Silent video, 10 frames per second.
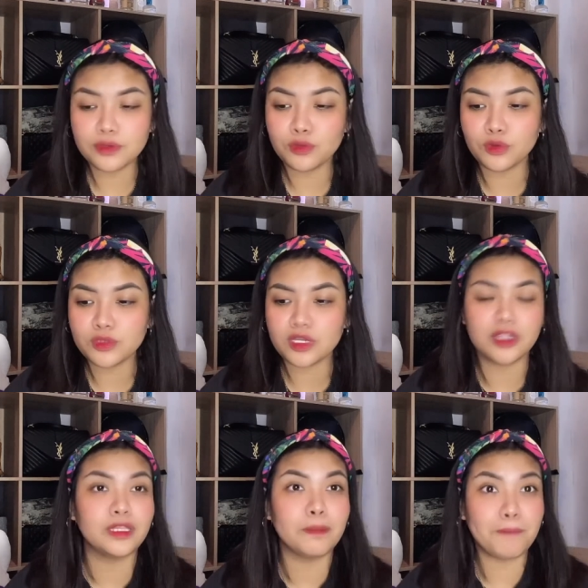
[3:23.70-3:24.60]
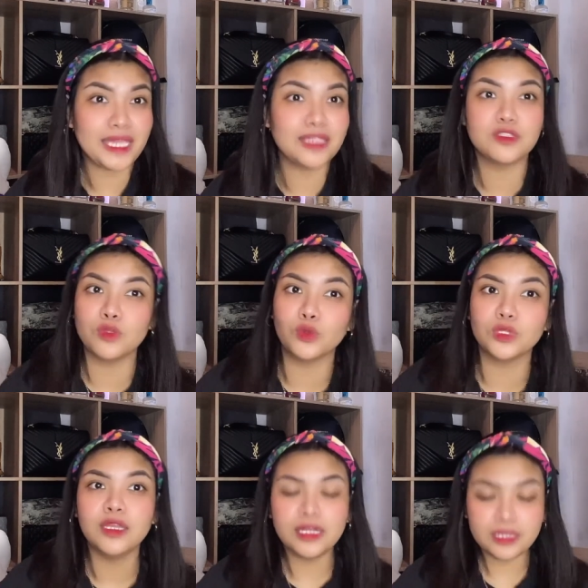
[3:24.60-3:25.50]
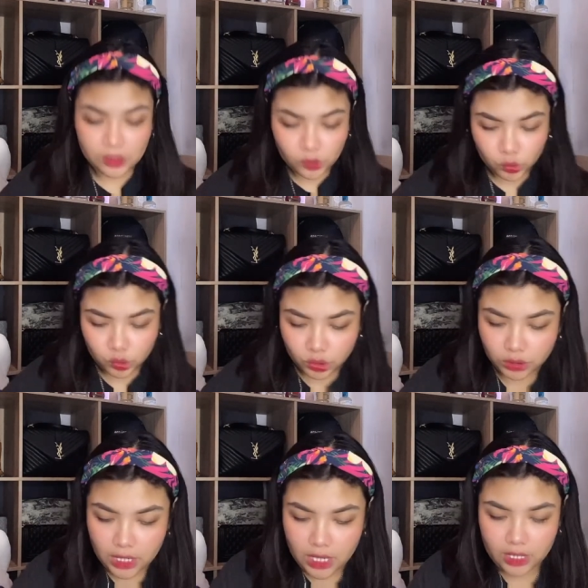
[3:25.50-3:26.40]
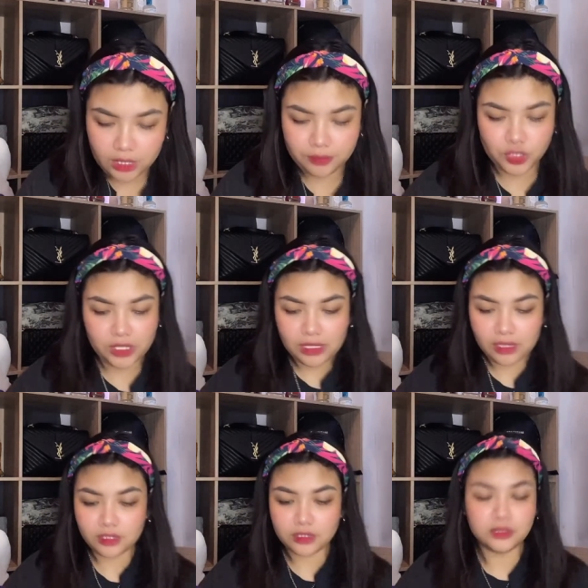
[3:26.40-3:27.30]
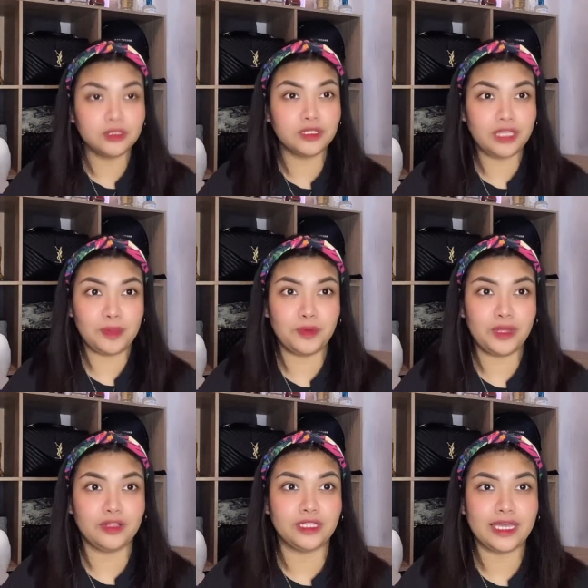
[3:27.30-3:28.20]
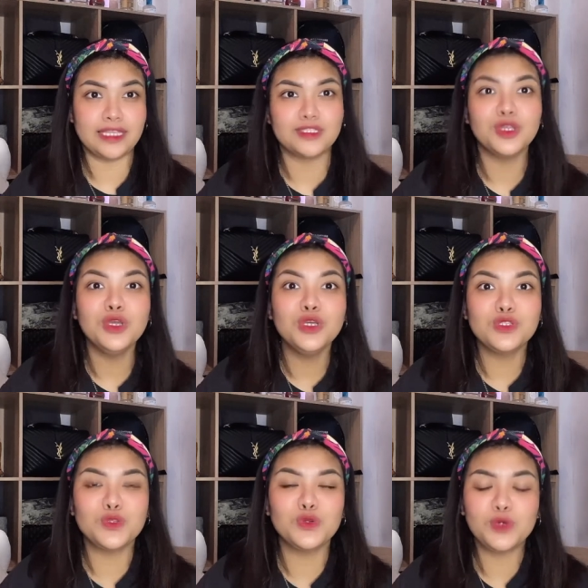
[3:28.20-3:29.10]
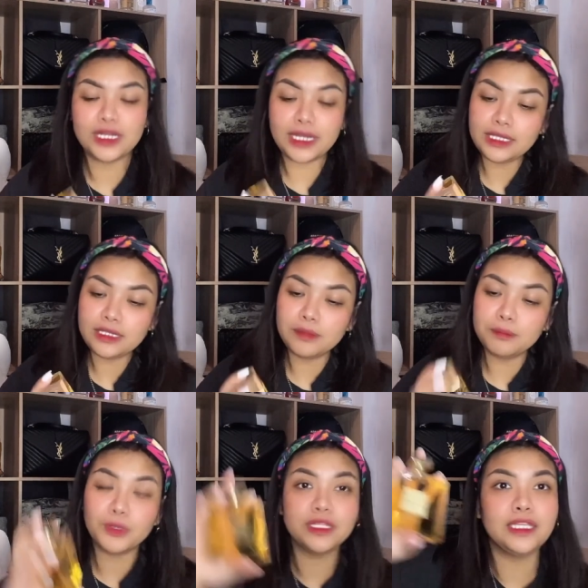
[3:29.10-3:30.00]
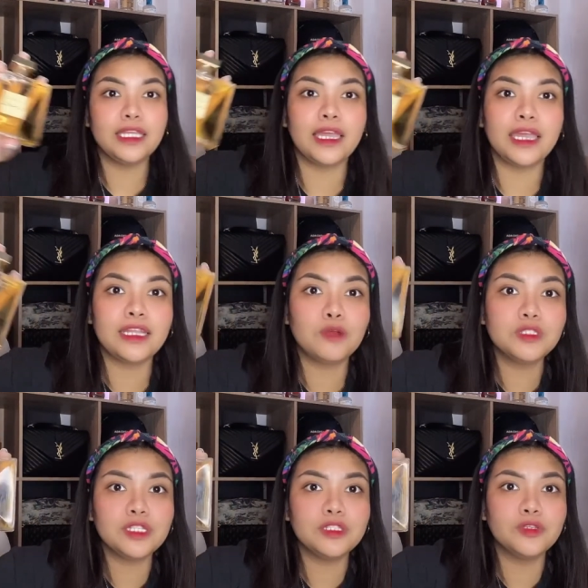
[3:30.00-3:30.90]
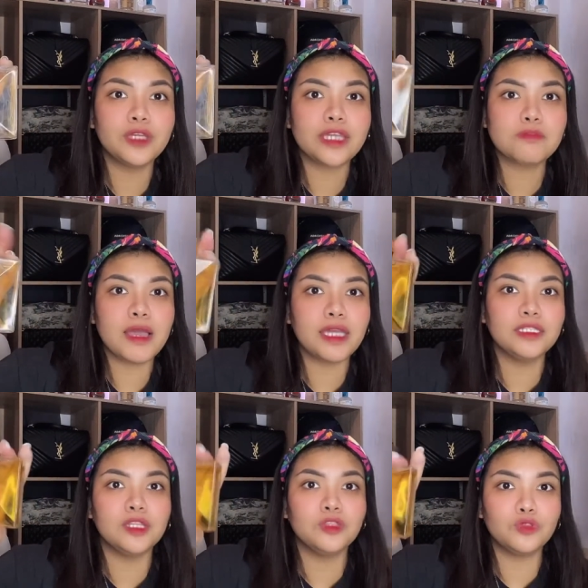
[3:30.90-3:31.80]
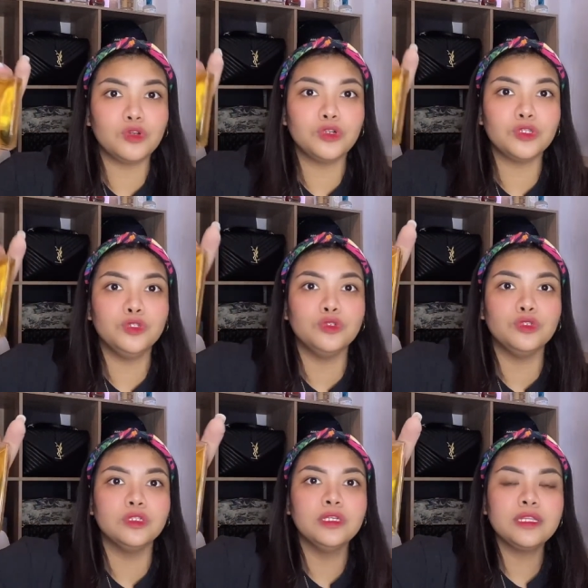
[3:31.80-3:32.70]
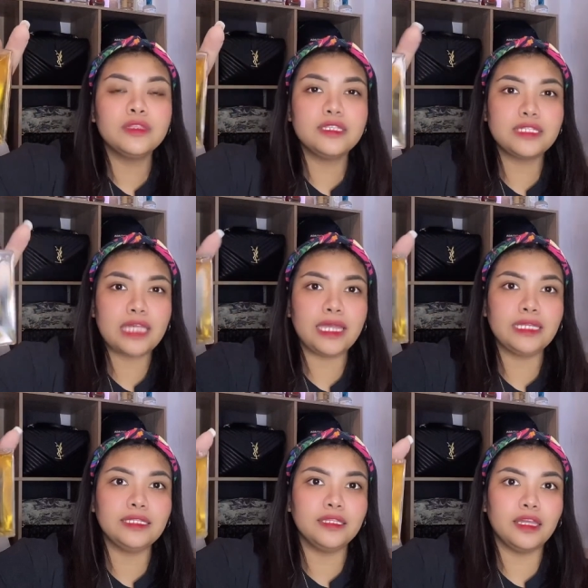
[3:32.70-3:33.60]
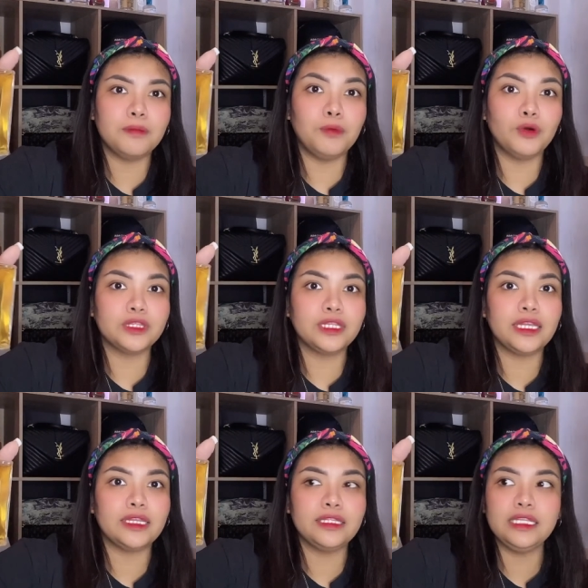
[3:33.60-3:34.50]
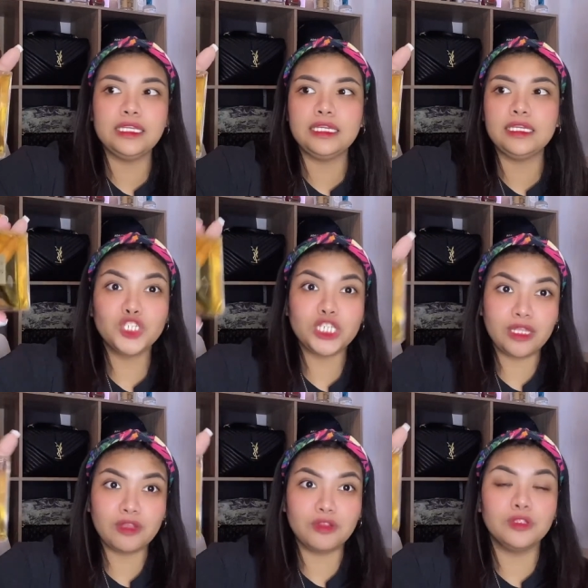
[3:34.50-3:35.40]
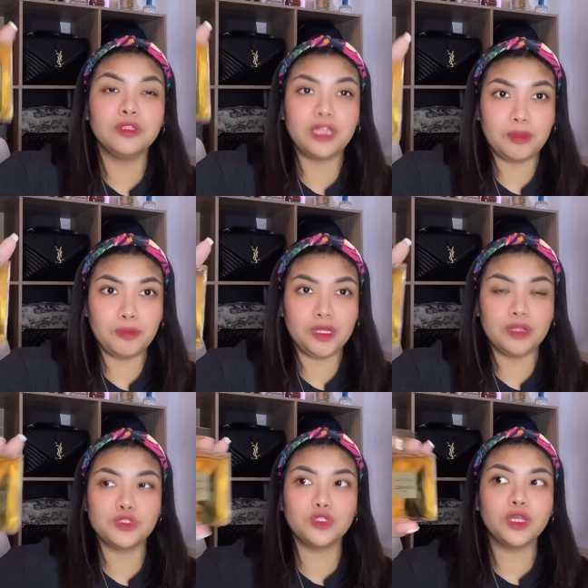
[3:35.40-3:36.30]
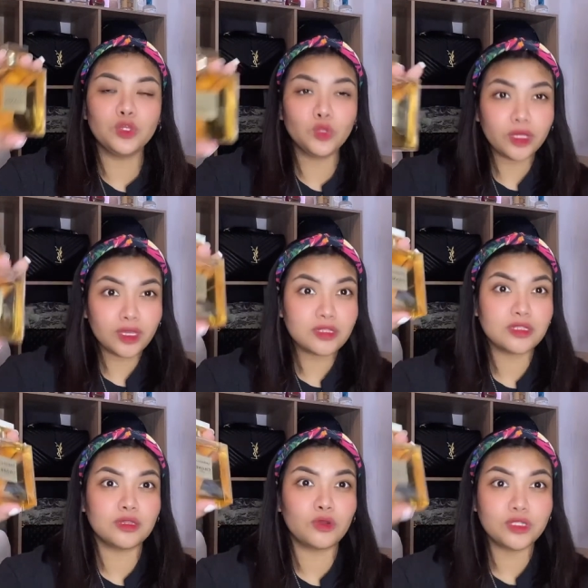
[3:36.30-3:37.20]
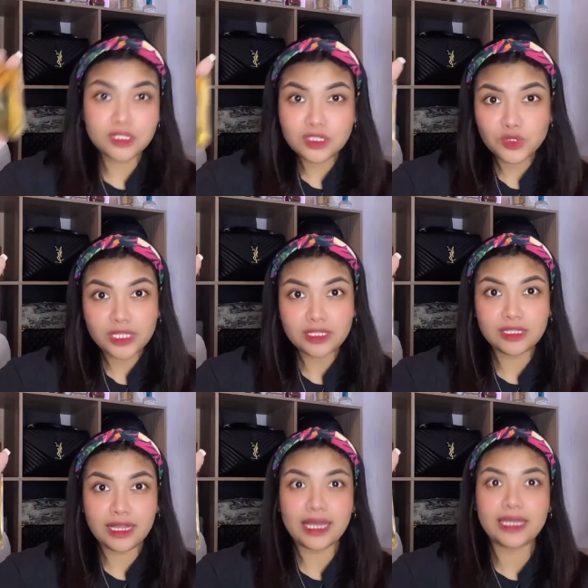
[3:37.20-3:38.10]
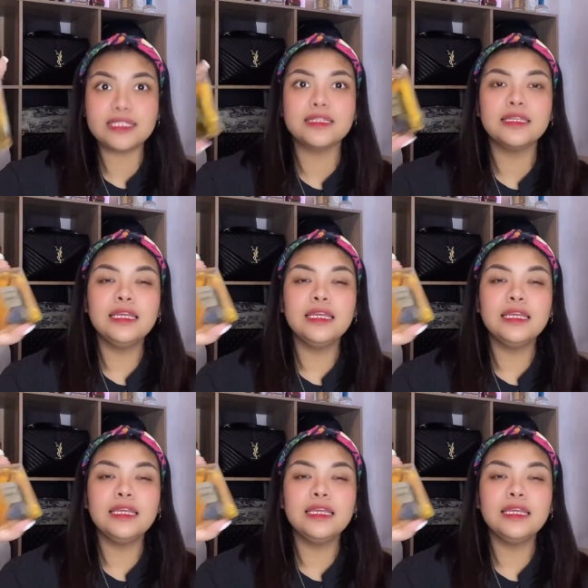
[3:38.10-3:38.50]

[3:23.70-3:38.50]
those are the base note nitong Chanel Gabrielle, guys. So, ang ganda ng bote niya. And I will tell you guys, bakit ganito yung design ng bote ni Chanel Gabrielle. So, ito is concentrated, guys.